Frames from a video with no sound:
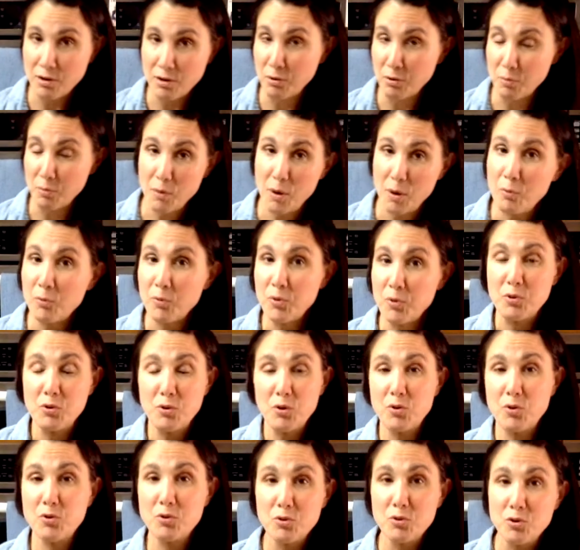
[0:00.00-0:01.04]
Now remember, when you
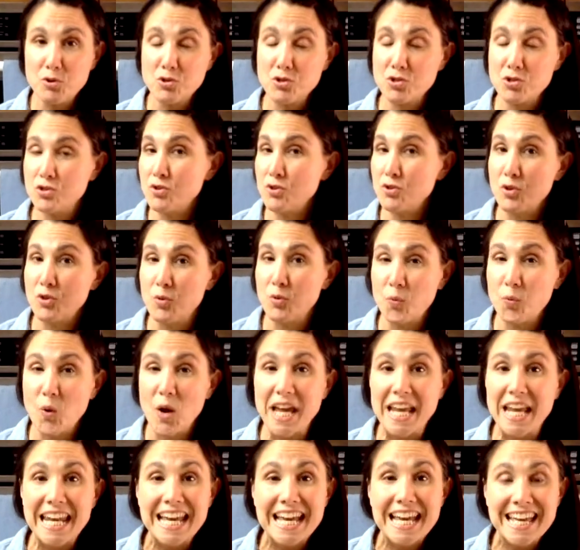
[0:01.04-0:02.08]
go to the grocery store, they're
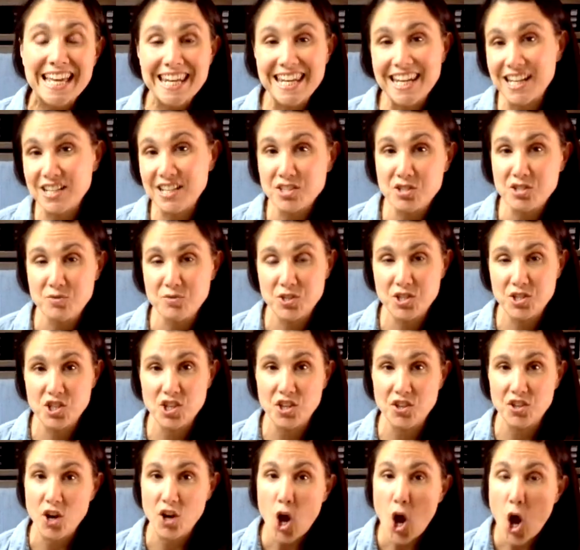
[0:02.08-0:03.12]
right next to each
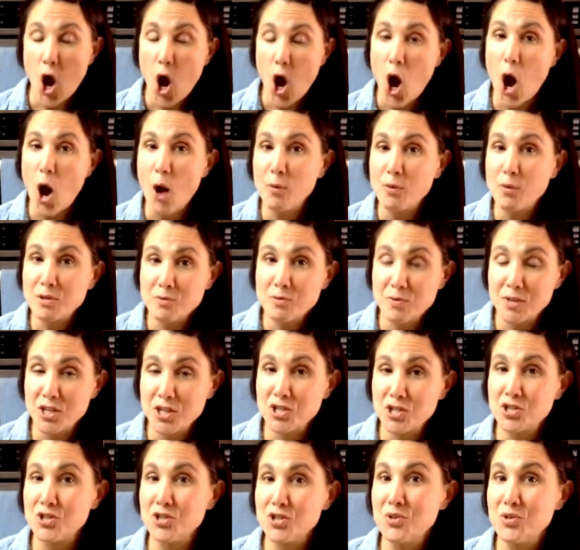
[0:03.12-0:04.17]
other. Always make
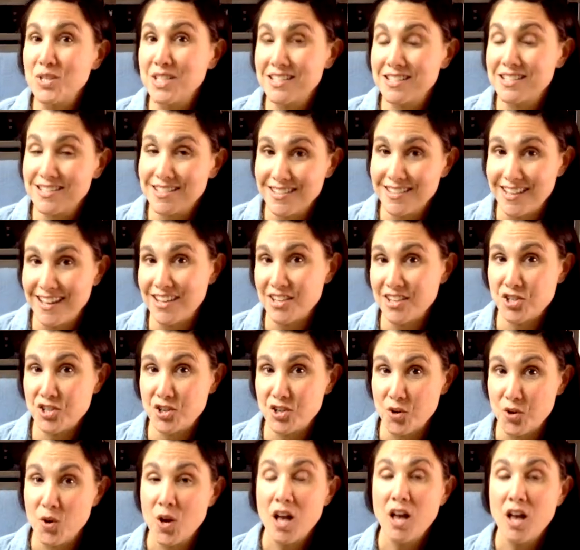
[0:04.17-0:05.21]
sure you get
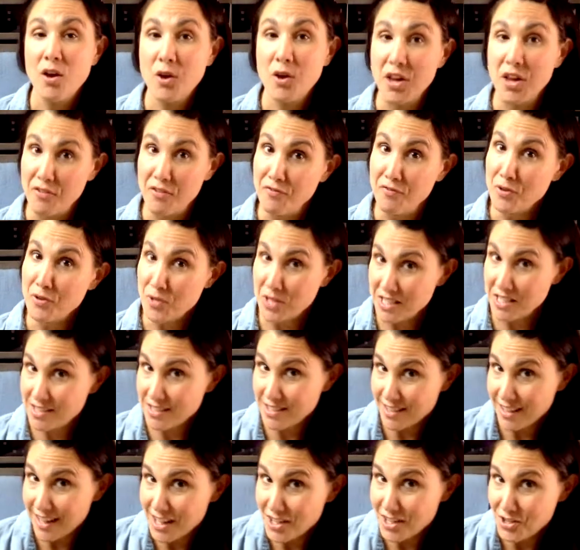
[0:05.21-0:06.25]
cilantro if you need
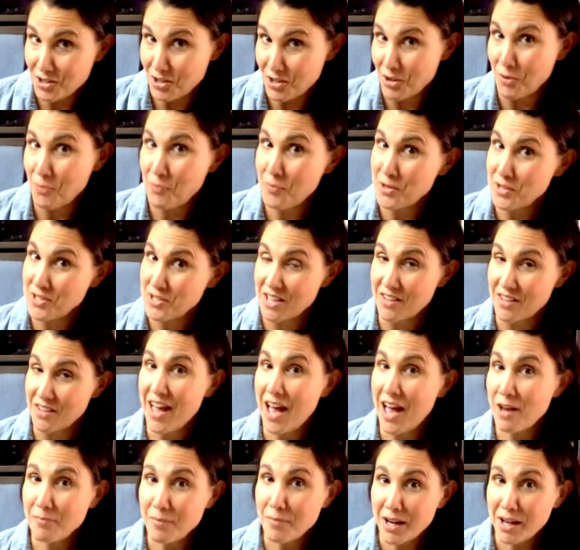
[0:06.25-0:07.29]
cilantro, because I've
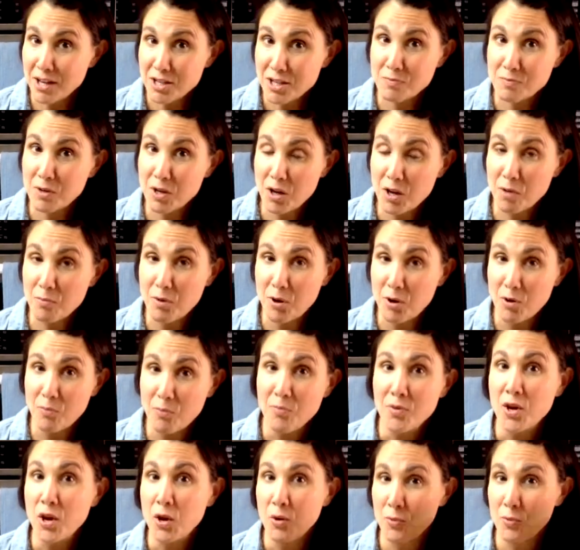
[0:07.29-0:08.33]
had my husband come home
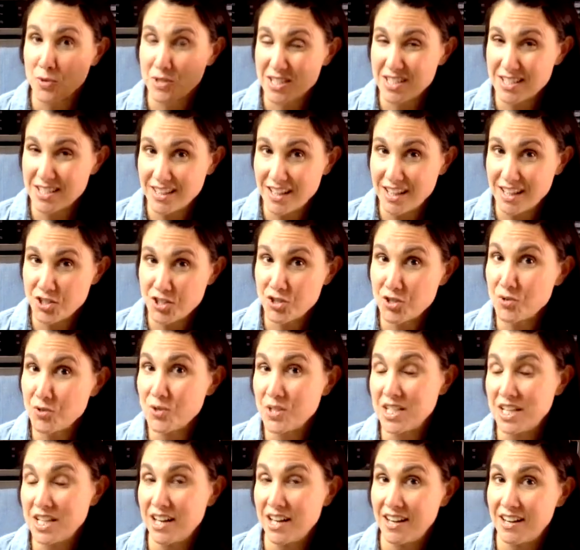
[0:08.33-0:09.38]
with cilantro
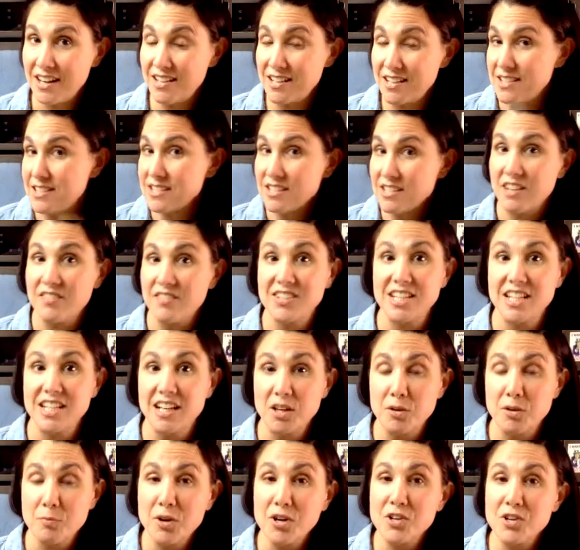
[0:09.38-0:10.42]
instead of
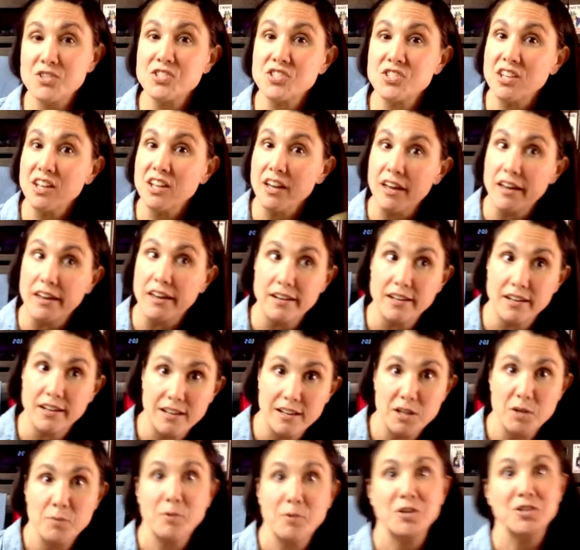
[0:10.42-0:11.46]
Italian parsley, and
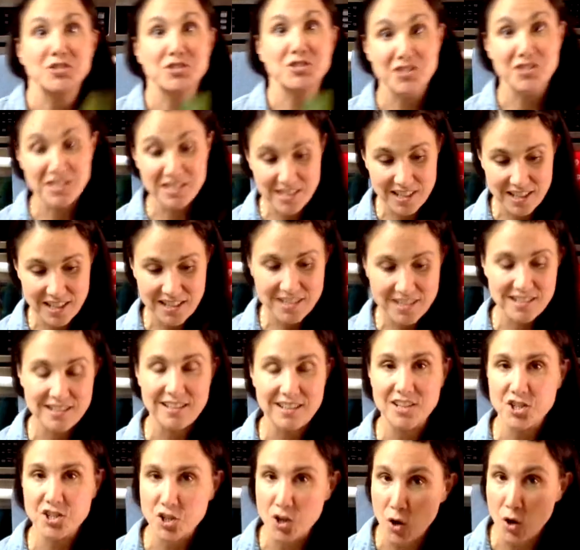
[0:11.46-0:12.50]
Italian parsley instead of
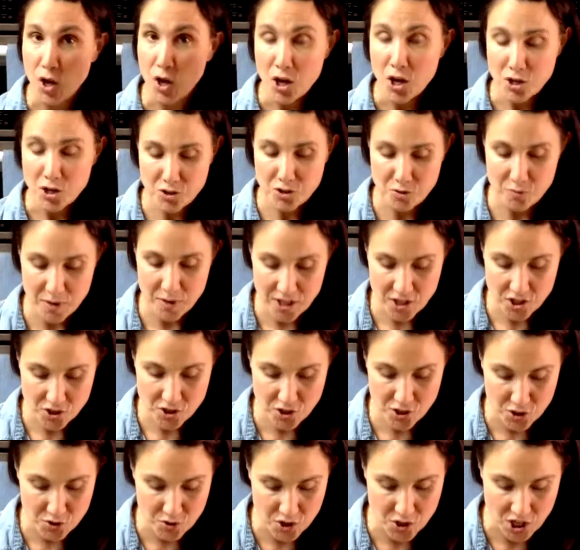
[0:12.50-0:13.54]
cilantro. So make
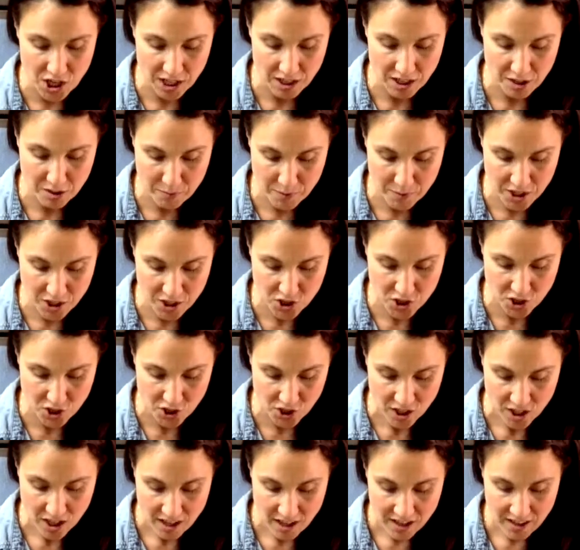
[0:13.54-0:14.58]
sure you check to make
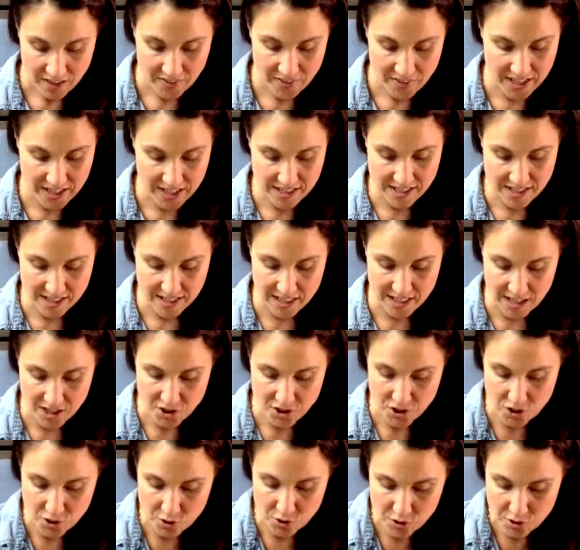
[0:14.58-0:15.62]
sure that it's
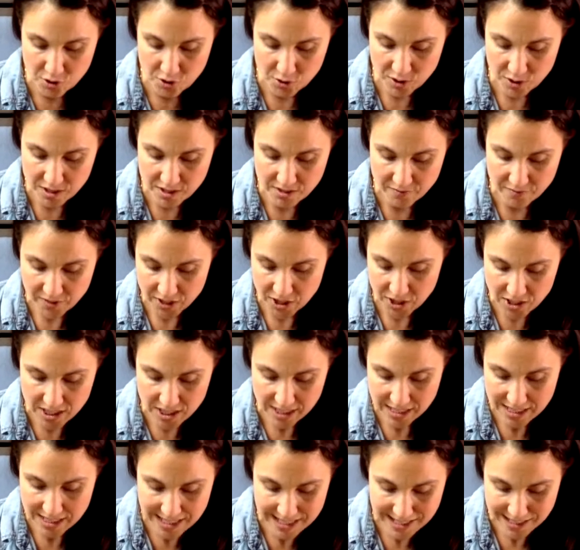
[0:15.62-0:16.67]
cilantro. You know, it has a very
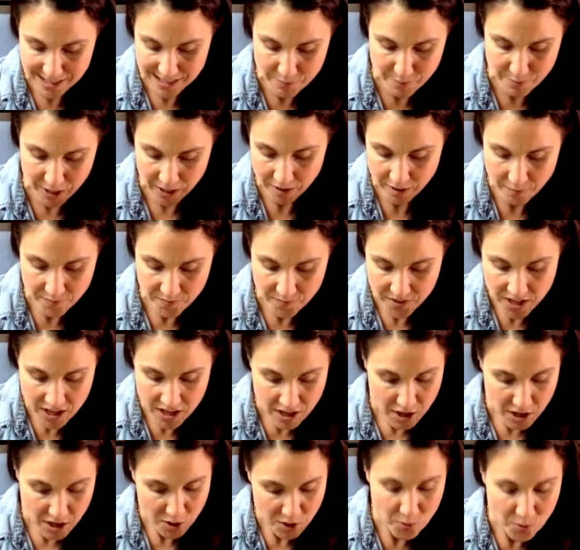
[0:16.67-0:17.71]
distinct smell.
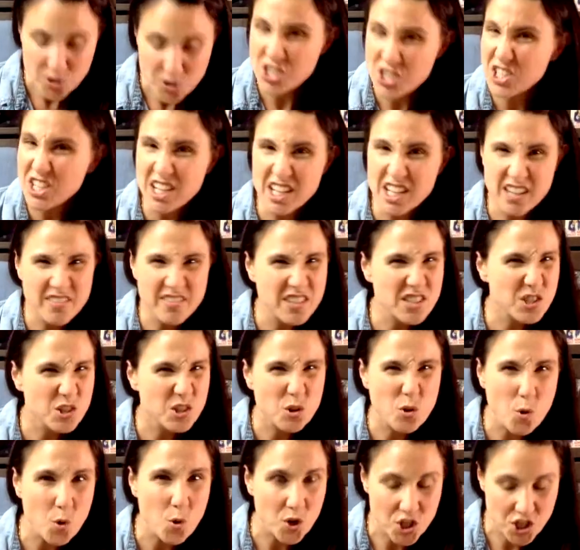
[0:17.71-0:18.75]
We're just going to give this a
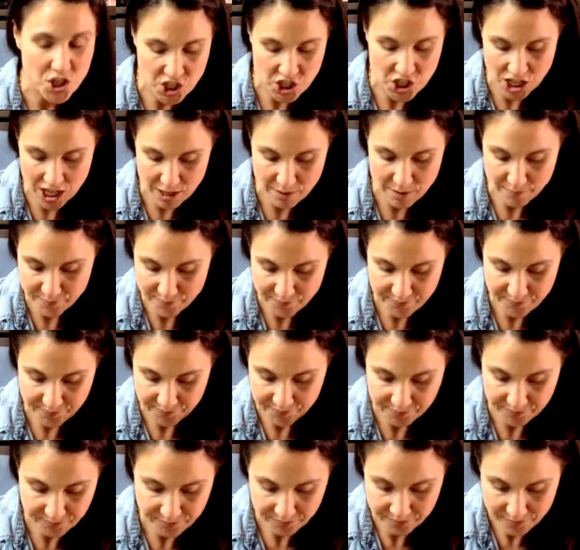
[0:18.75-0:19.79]
coarse chop.
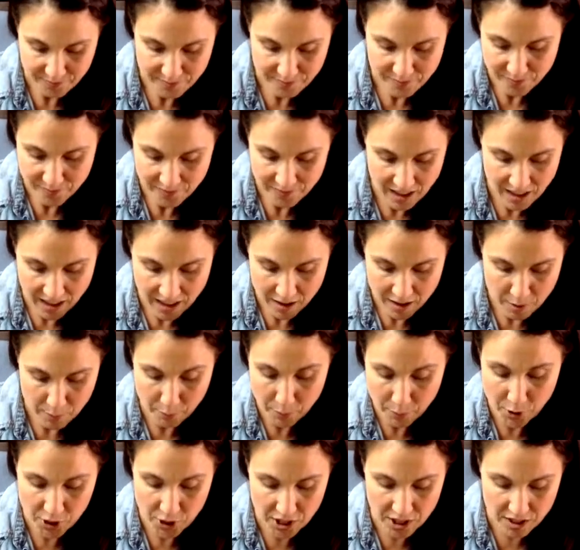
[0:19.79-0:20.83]

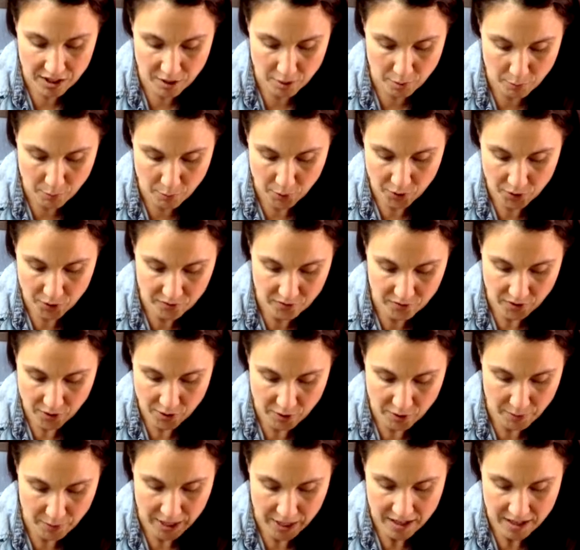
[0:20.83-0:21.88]
Put it in our bowl in front
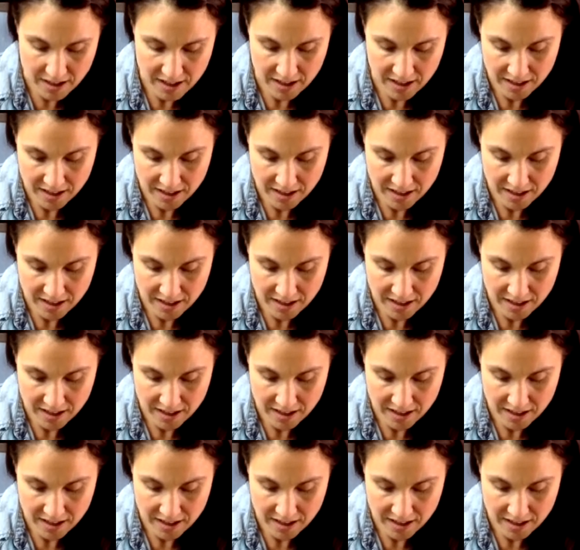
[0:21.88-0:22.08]
of me.